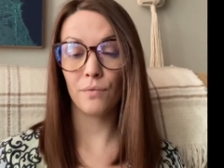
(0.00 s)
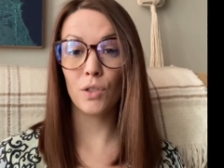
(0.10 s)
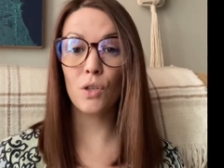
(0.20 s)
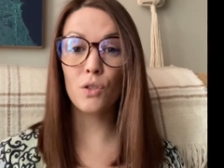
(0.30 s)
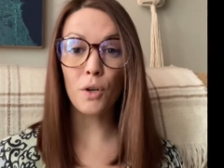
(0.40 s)

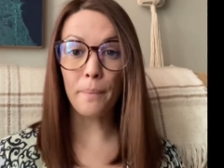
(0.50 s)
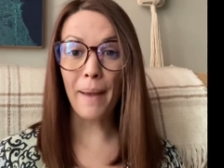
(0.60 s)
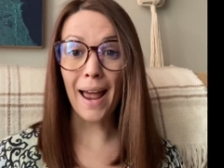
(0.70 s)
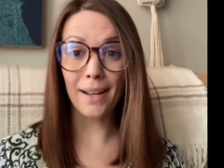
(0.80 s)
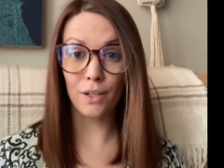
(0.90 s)
So
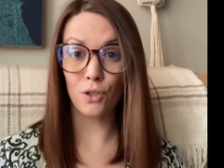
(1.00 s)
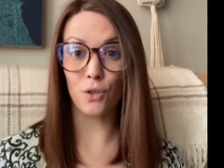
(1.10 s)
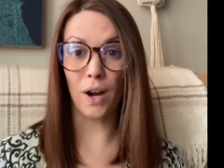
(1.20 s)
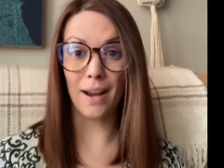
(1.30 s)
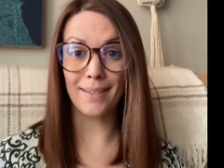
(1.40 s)
traumatic
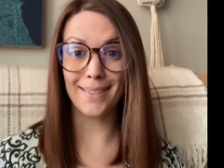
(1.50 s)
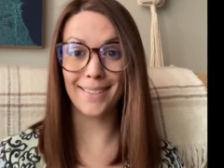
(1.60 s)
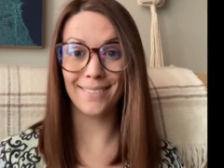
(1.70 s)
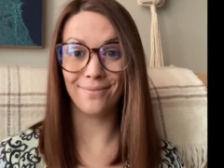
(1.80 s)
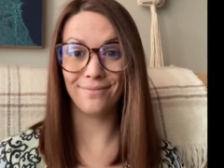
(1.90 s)

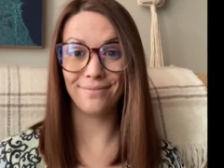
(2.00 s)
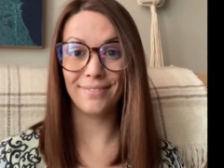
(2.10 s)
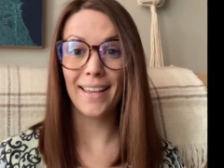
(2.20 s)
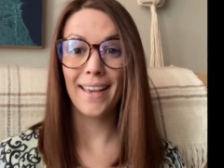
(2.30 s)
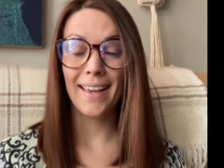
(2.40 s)
stress
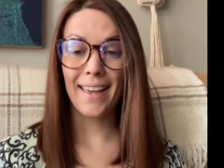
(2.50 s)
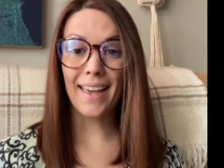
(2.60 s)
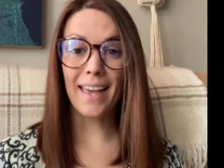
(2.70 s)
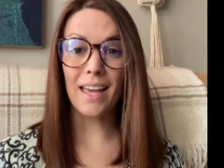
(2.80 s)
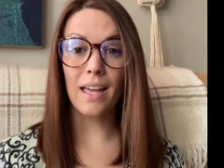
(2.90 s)

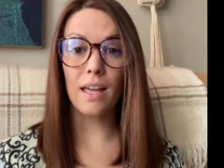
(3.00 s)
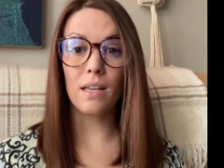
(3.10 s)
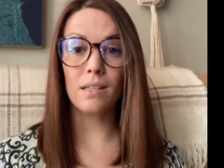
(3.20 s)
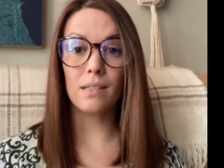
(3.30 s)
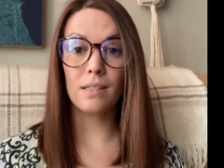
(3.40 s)

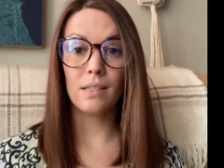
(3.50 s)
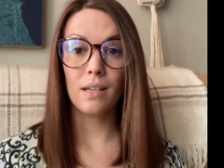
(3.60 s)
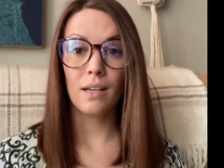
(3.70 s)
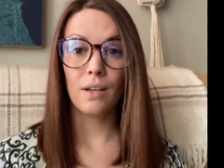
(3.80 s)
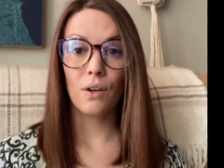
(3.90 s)
is
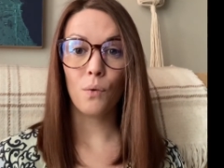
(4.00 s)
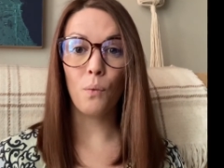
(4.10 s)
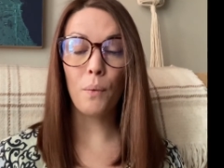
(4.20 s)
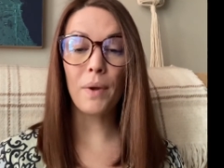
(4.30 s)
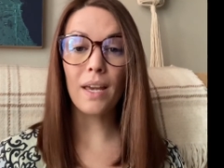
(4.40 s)
when we